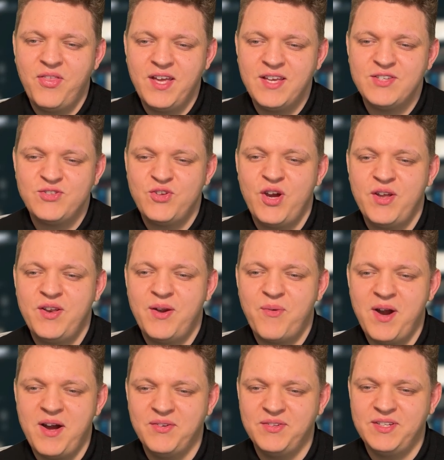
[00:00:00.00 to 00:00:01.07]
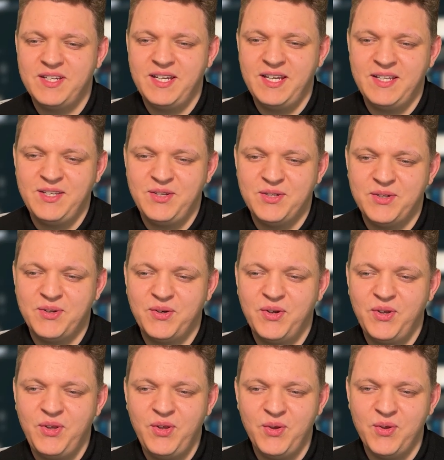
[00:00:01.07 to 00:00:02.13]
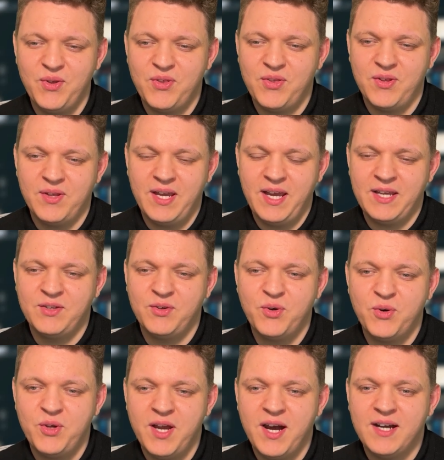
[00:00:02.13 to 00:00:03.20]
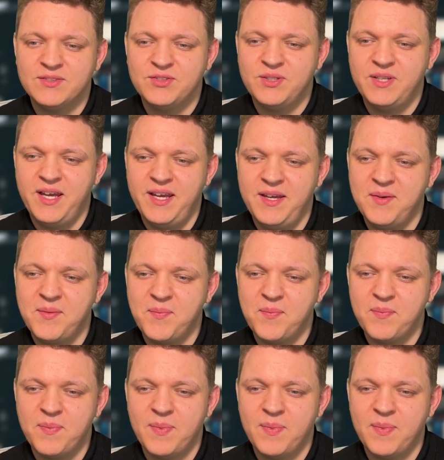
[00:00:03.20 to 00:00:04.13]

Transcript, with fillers: things turned around in your youth and who you are today?